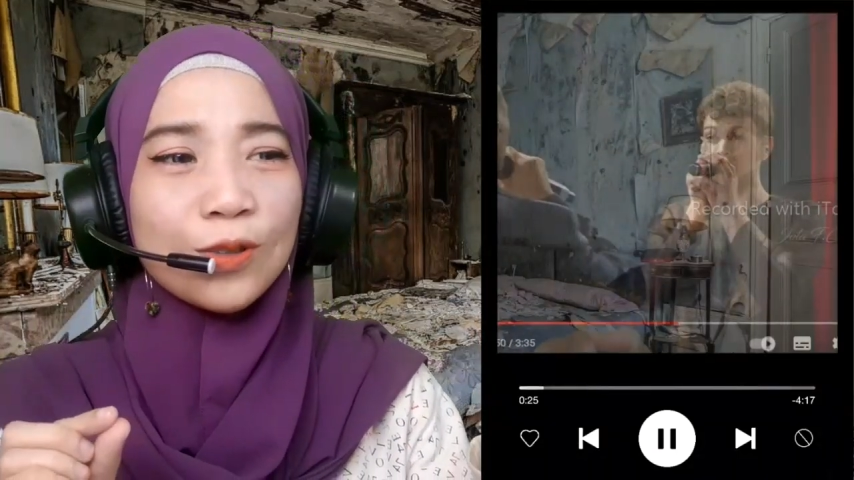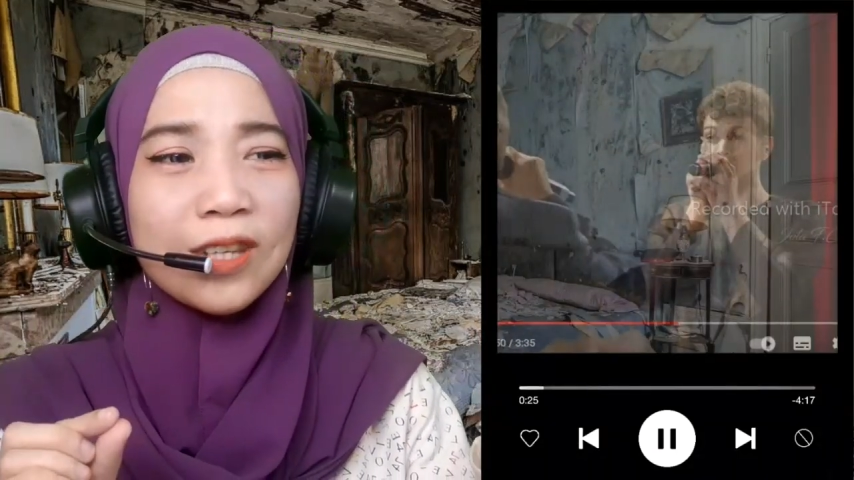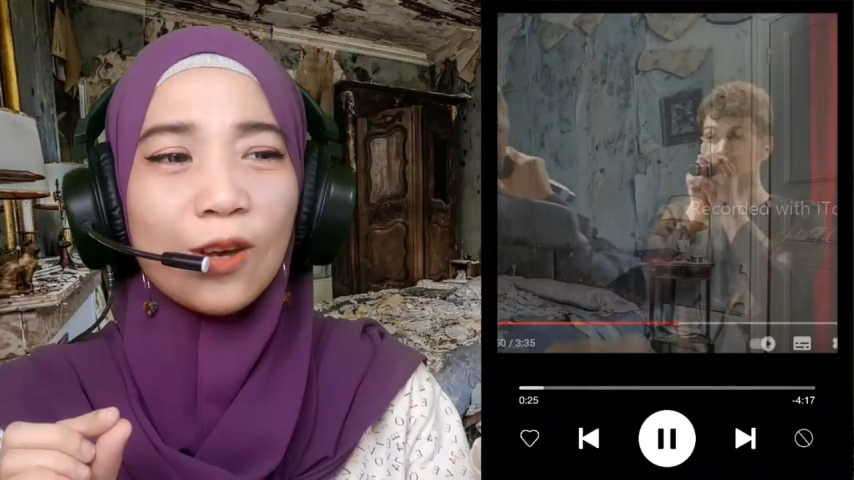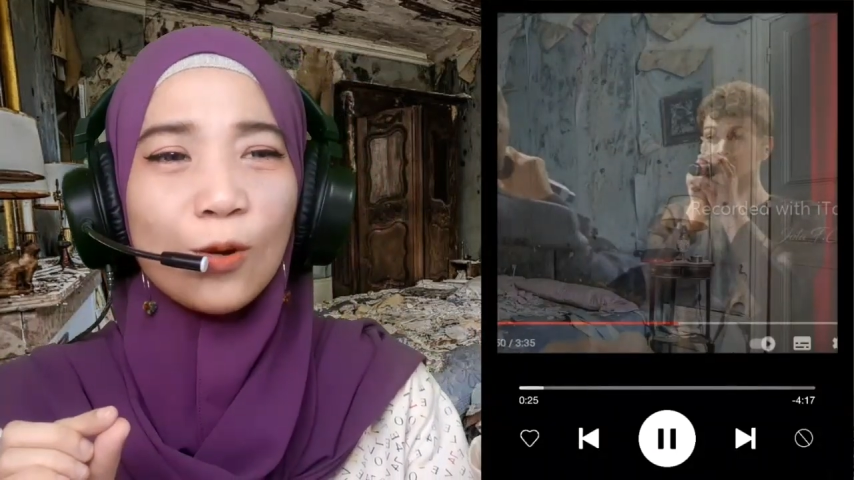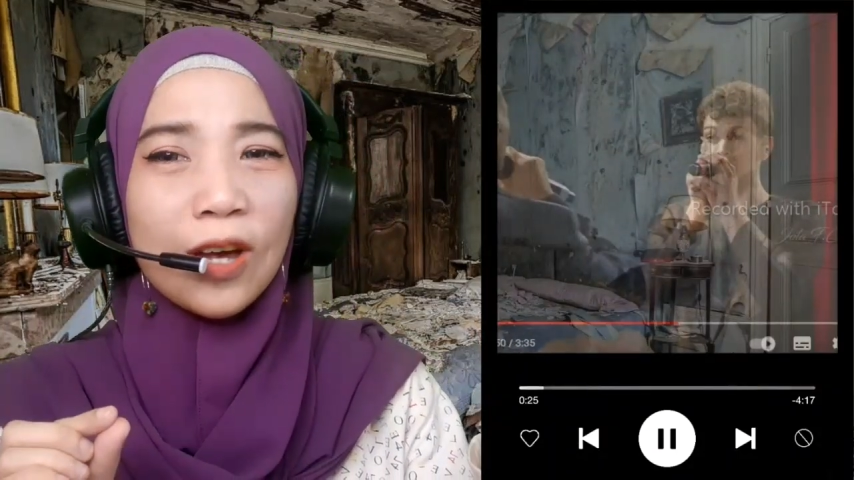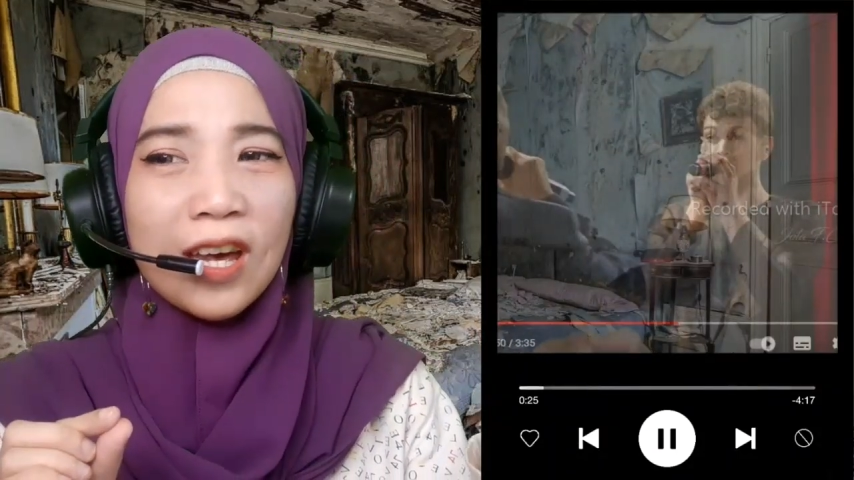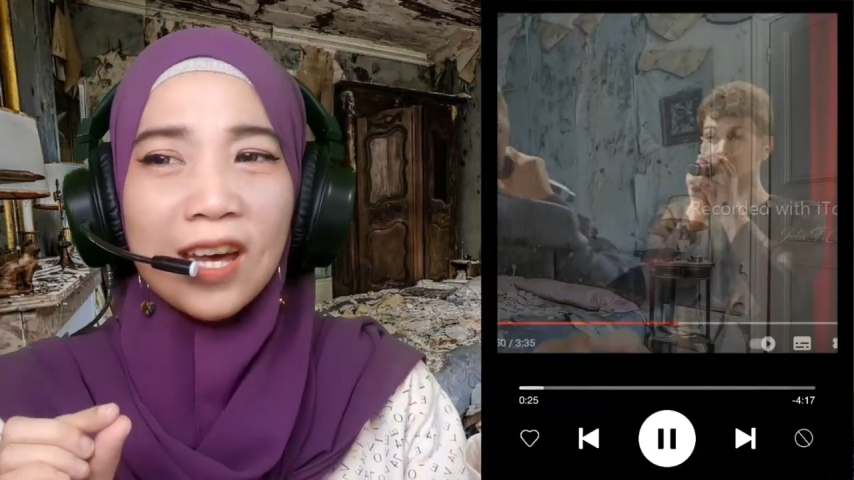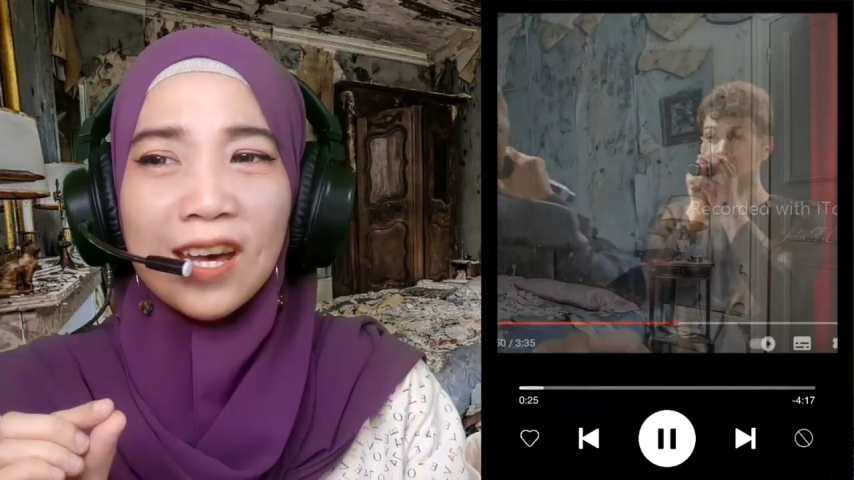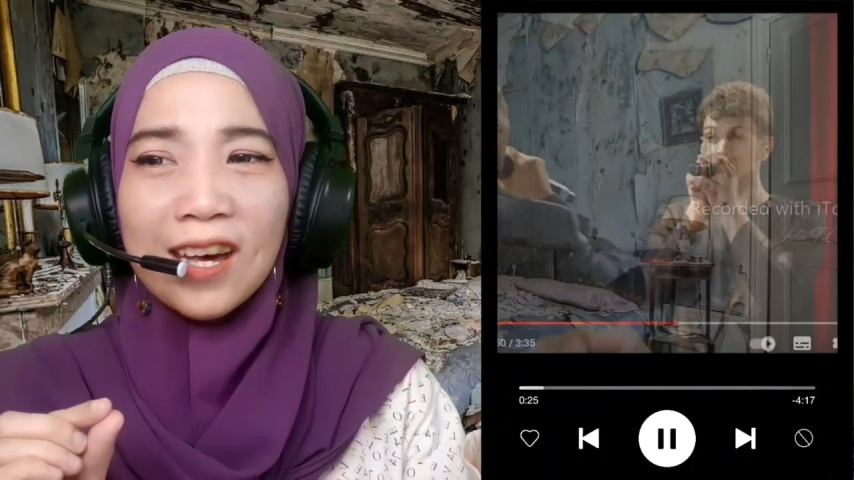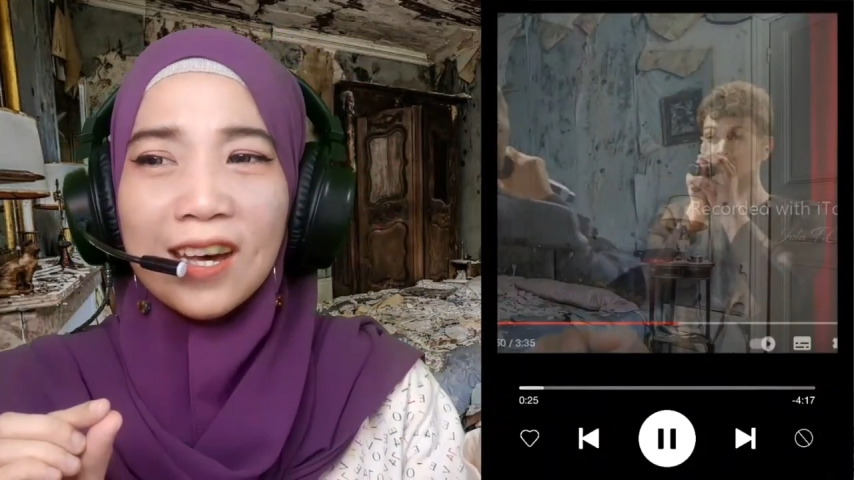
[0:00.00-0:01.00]
So
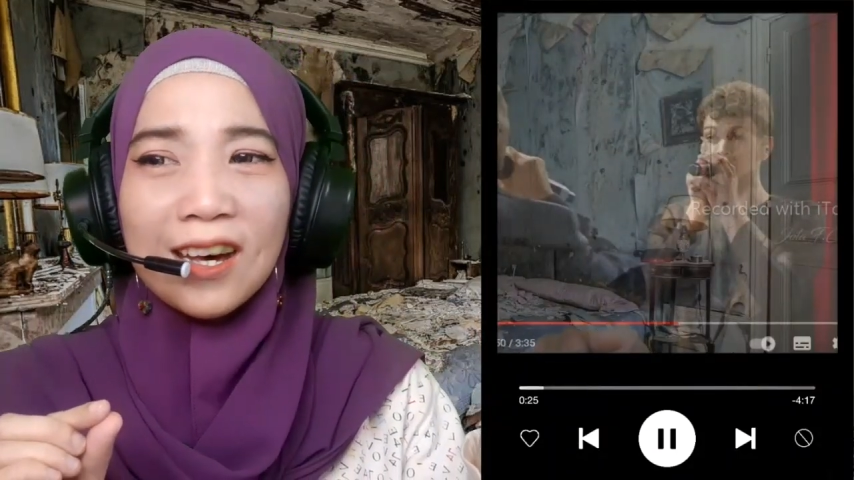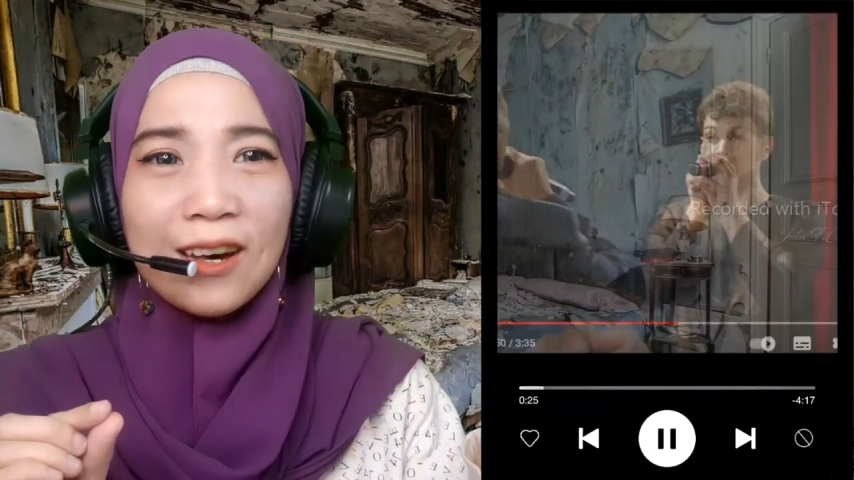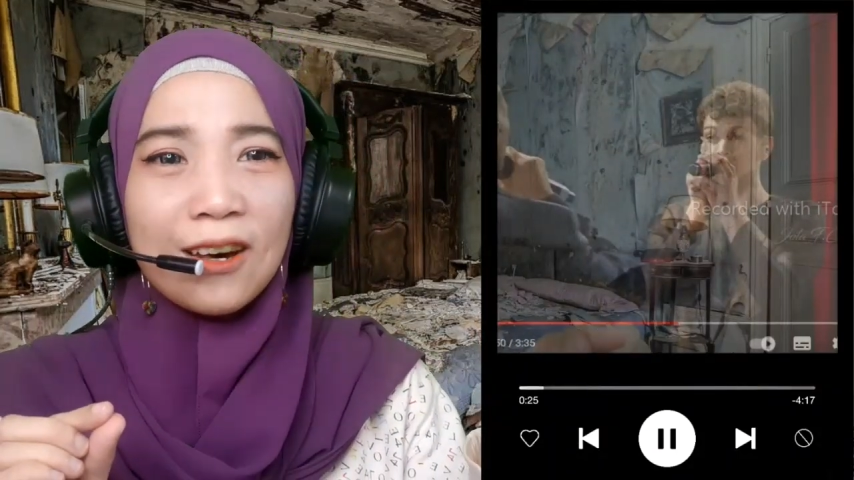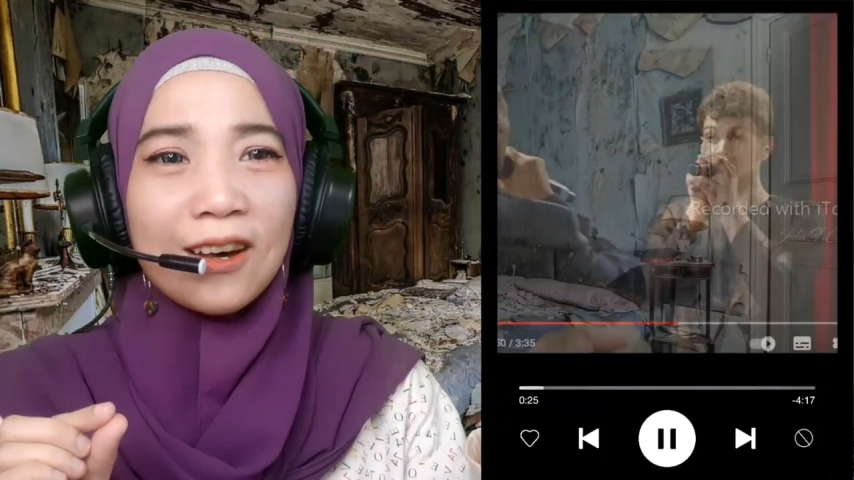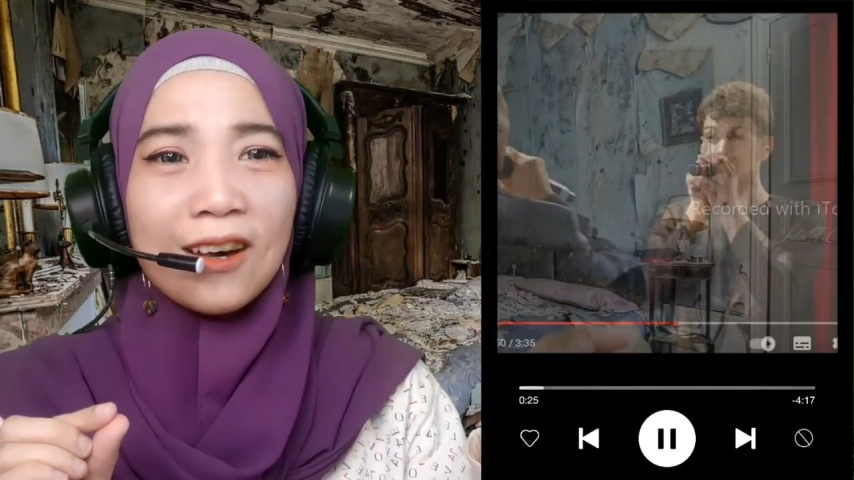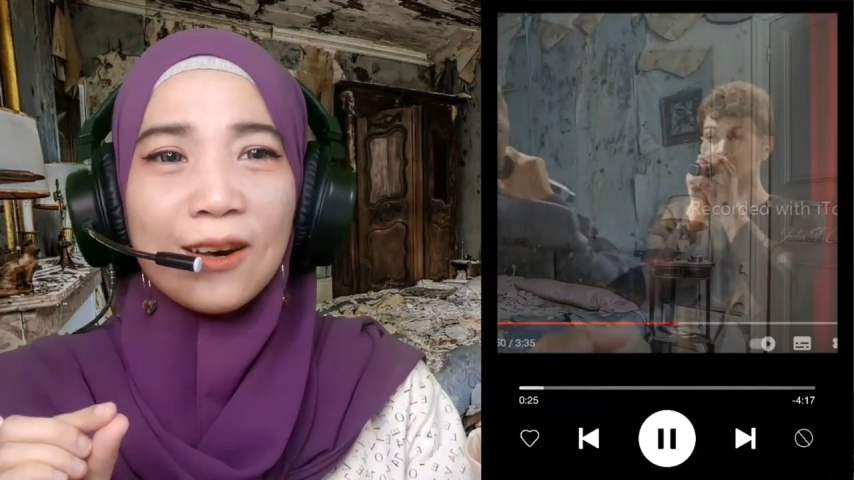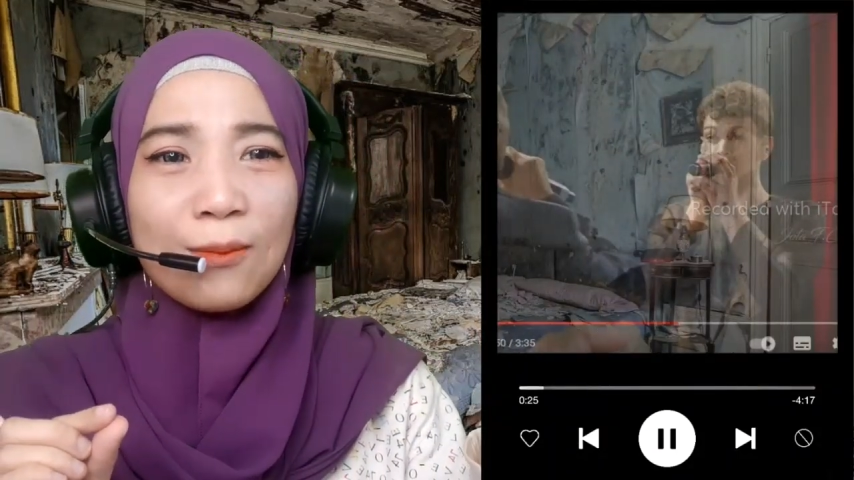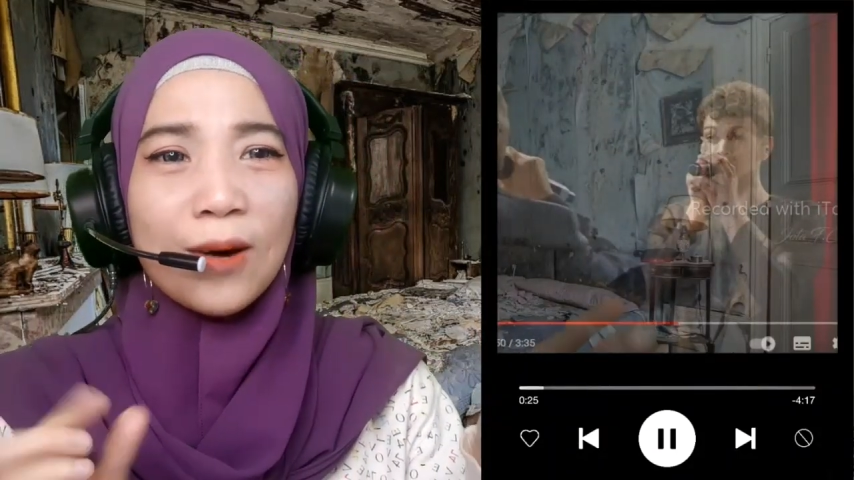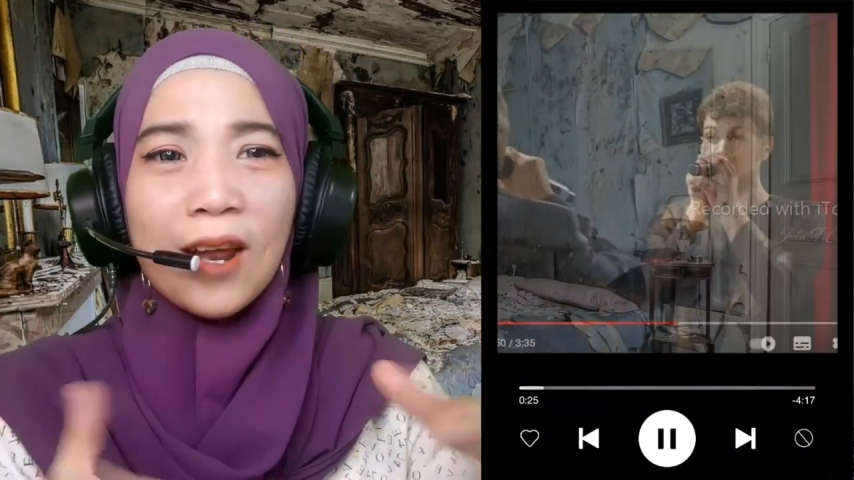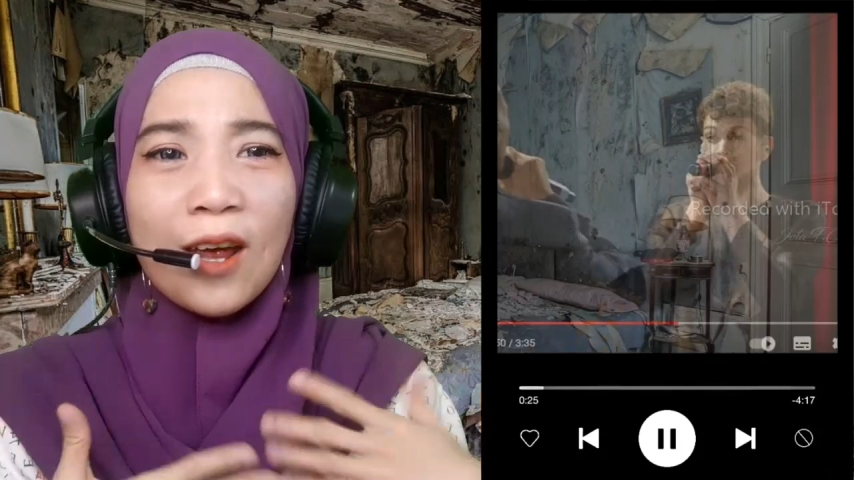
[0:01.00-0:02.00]
but